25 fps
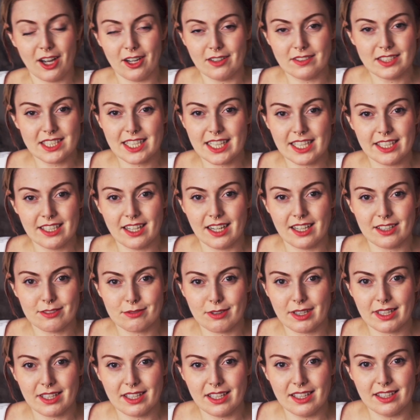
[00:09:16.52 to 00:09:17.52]
obviously not
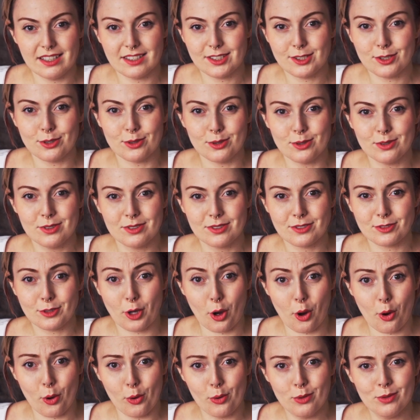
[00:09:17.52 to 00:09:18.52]
ready to
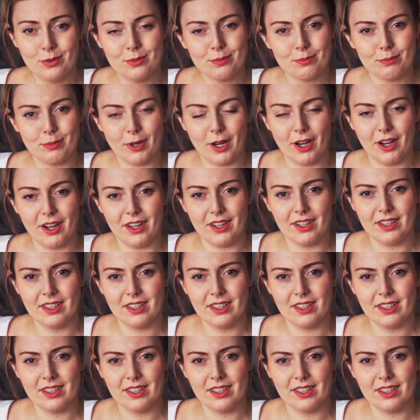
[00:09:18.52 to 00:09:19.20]
go, but